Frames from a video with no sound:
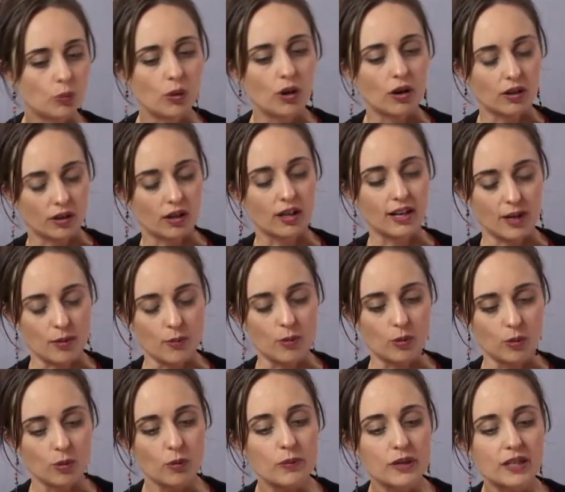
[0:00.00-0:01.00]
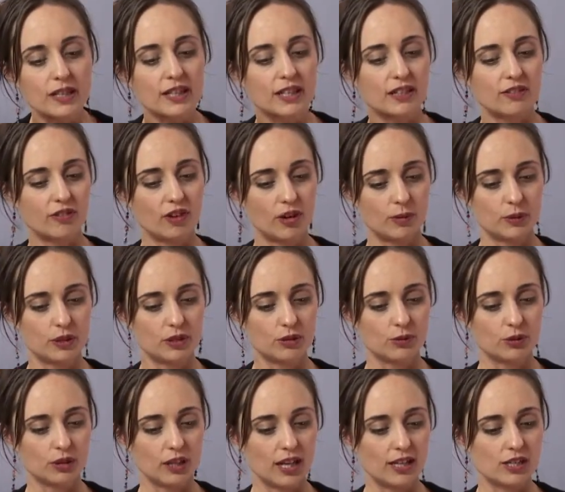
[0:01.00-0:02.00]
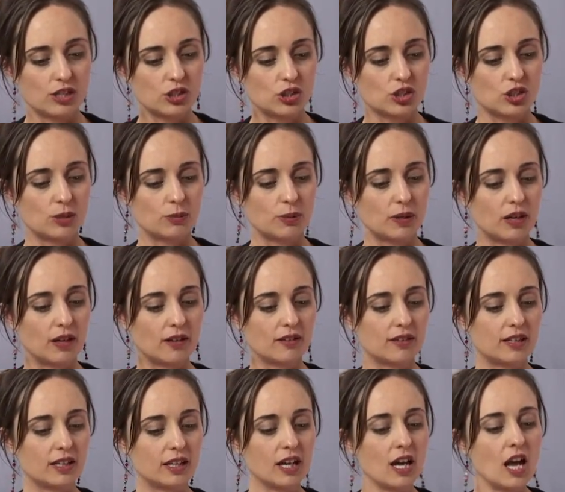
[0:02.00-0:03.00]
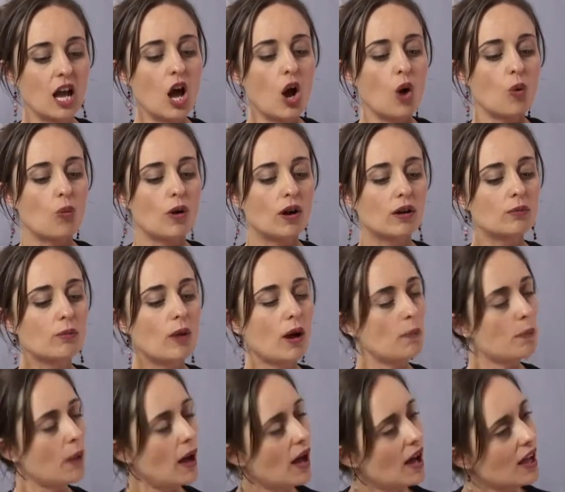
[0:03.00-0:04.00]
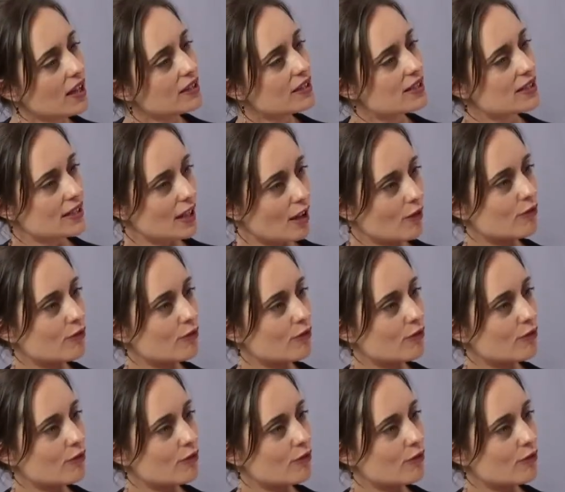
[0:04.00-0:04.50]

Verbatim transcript: well, I am a woman and if I'm in a relationship and I think, well, my partner's